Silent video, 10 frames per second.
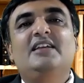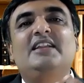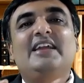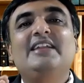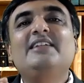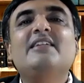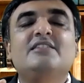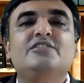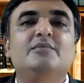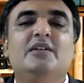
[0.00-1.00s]
an
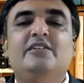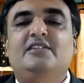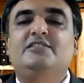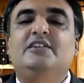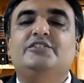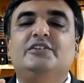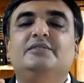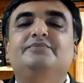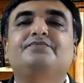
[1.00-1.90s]
intangible transaction.